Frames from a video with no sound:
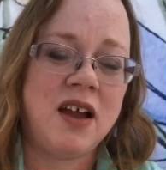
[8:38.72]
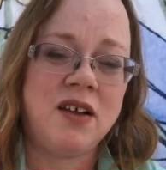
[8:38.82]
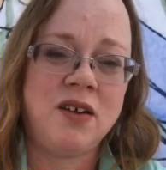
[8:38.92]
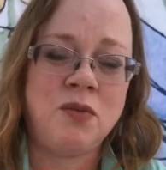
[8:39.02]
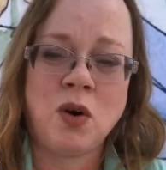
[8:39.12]

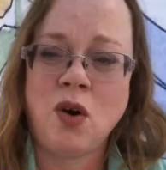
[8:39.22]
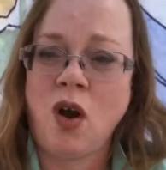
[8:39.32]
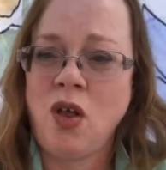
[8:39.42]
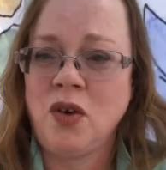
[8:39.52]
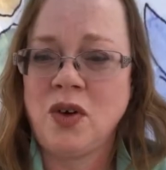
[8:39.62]
We're
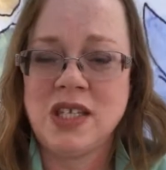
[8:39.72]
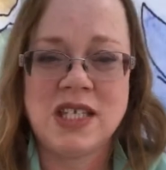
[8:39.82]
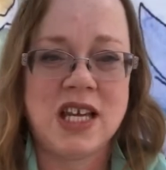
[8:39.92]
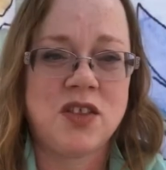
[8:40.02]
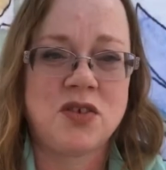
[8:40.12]
all going
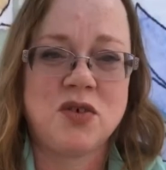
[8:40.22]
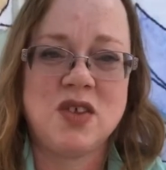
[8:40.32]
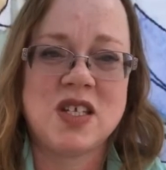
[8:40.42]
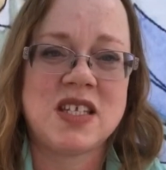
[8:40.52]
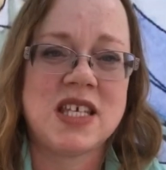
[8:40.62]
to get through
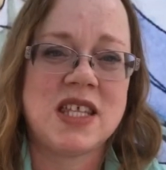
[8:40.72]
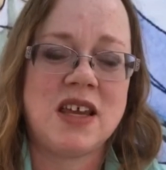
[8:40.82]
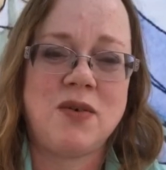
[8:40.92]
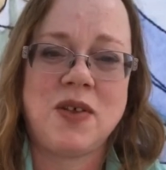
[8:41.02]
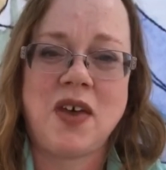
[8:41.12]
this, I
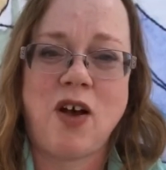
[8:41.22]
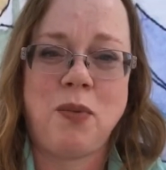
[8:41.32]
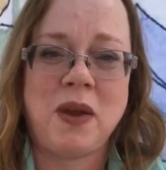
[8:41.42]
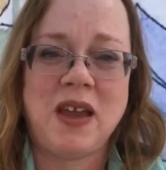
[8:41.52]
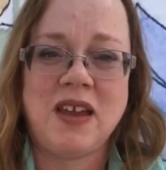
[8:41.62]
think, with
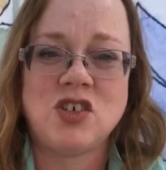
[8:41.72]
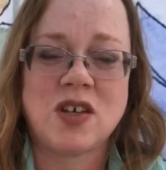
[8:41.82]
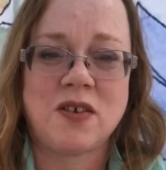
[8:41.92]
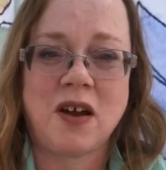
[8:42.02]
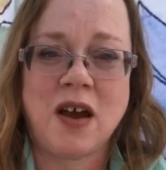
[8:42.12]
helping each
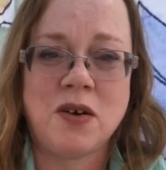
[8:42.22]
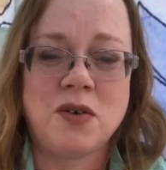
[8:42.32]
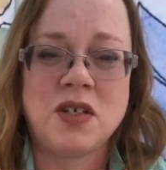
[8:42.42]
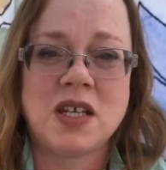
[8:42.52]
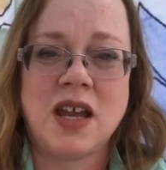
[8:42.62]
other
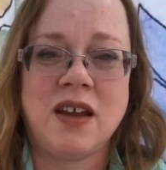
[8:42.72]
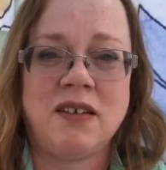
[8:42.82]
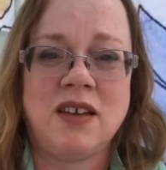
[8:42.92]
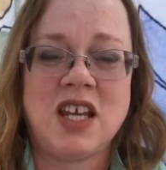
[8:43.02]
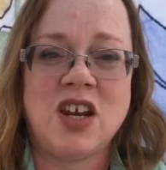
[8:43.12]
out
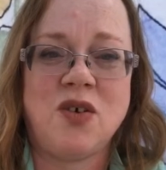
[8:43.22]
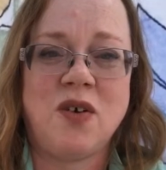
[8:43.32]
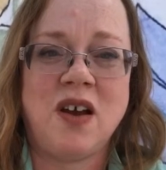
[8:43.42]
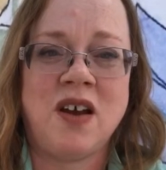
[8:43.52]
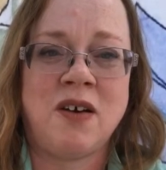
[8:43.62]
and,
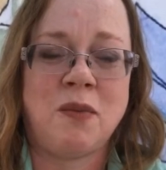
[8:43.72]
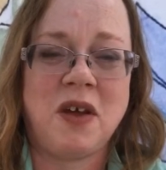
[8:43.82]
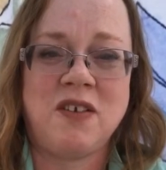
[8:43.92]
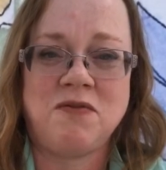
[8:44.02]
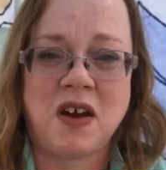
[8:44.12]

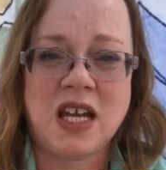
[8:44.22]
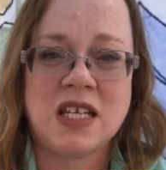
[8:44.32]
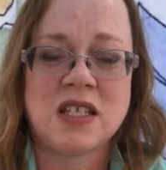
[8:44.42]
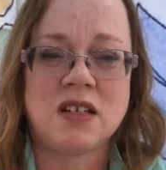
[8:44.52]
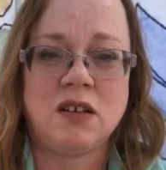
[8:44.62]

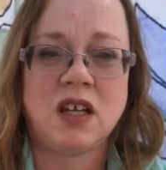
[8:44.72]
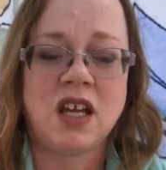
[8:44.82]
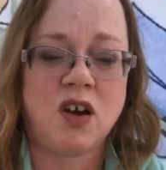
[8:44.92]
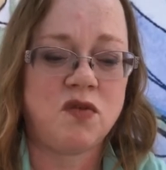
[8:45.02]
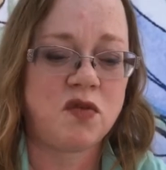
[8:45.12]
advice and
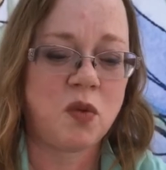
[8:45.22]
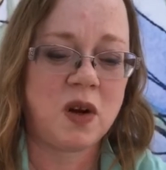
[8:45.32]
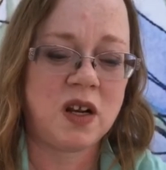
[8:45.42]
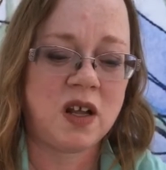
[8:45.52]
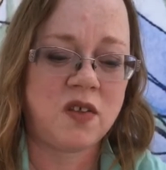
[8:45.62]
looking out for
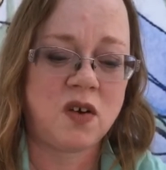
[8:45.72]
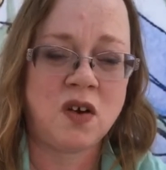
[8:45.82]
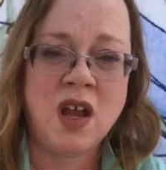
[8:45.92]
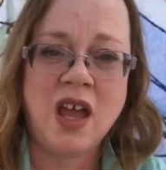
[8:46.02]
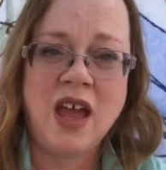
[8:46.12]
one another.
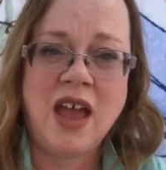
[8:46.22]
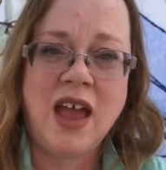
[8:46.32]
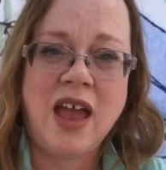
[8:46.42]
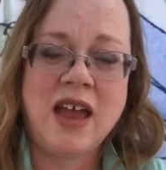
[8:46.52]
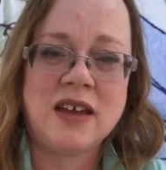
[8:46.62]

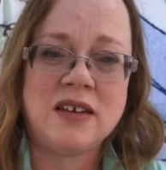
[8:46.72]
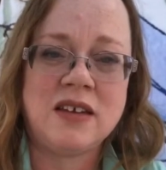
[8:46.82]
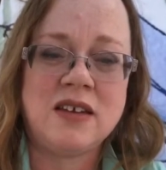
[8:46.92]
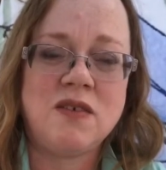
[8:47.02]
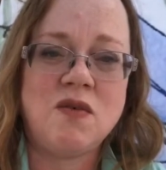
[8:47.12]

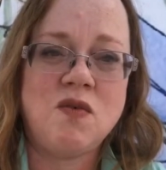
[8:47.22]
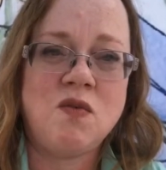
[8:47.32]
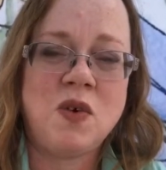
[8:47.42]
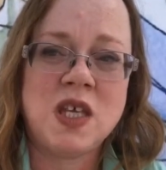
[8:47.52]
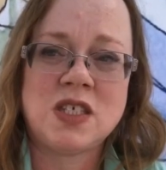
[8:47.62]
And
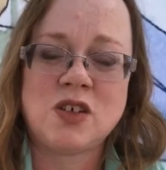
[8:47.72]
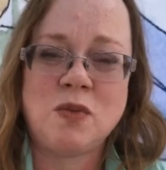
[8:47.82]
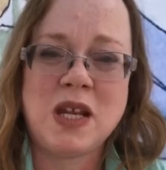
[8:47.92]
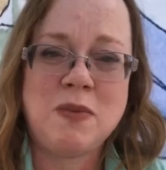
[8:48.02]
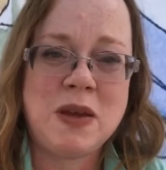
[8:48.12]
with so
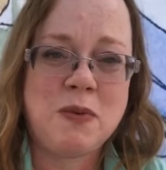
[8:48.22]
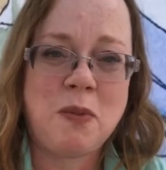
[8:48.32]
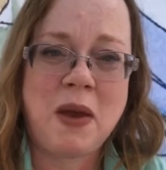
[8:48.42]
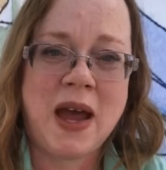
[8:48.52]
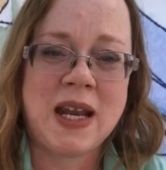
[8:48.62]
many people
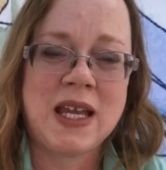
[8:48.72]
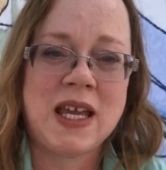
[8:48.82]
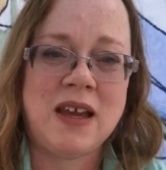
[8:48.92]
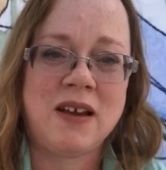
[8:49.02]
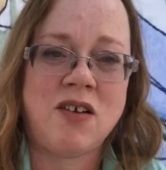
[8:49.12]

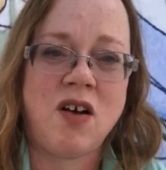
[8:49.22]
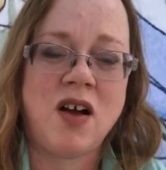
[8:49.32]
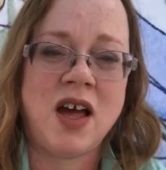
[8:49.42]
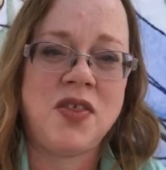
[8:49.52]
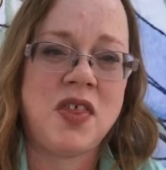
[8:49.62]
panicking,
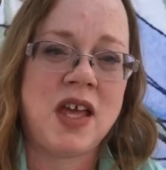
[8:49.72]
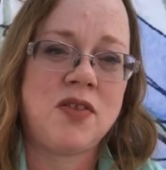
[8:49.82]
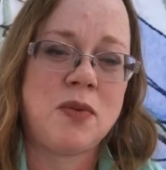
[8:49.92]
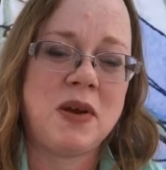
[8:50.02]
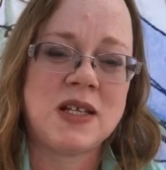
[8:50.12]
I
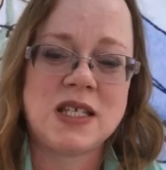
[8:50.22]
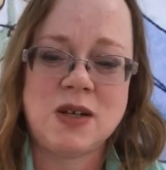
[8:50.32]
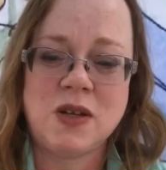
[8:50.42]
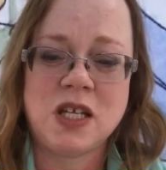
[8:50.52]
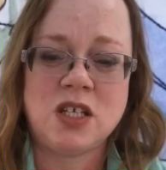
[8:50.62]
think the best
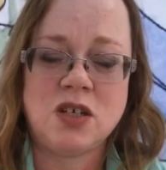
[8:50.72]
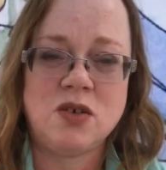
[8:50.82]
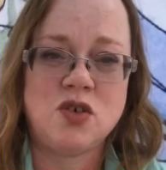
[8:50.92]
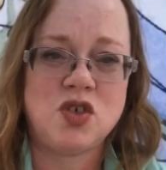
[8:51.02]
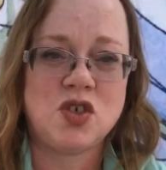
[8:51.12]
thing we can do
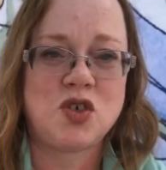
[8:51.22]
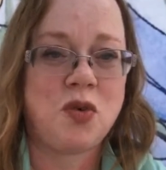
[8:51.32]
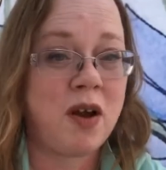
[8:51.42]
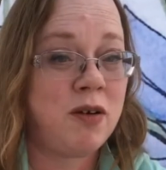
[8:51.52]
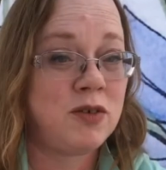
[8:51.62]
is just
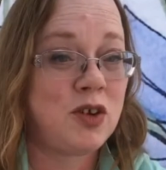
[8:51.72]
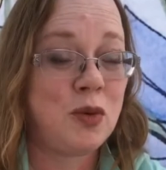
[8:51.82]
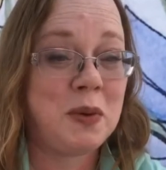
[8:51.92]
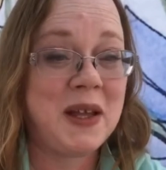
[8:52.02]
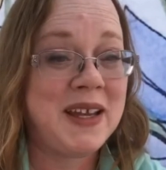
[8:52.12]
ground,
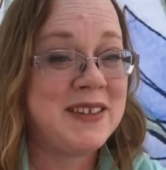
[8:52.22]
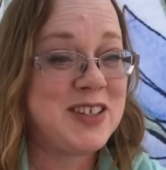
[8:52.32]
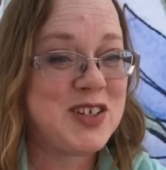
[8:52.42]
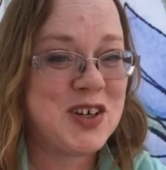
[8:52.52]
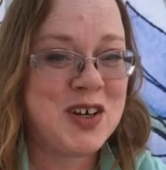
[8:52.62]
go play in the
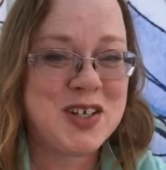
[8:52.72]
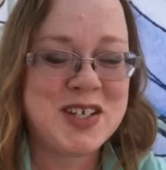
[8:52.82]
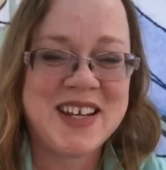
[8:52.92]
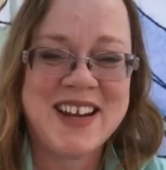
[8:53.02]
dirt.